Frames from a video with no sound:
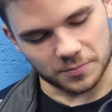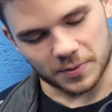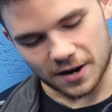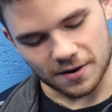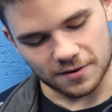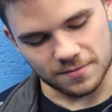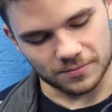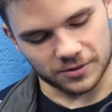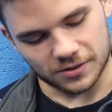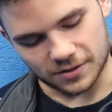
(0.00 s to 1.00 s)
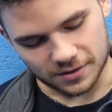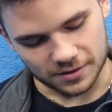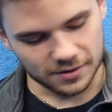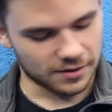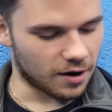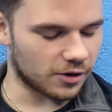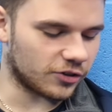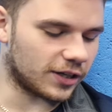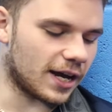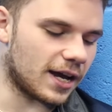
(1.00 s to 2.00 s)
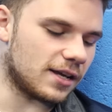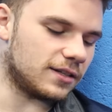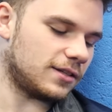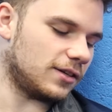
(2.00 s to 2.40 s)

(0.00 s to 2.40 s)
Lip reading: comparing them to the 100Ks,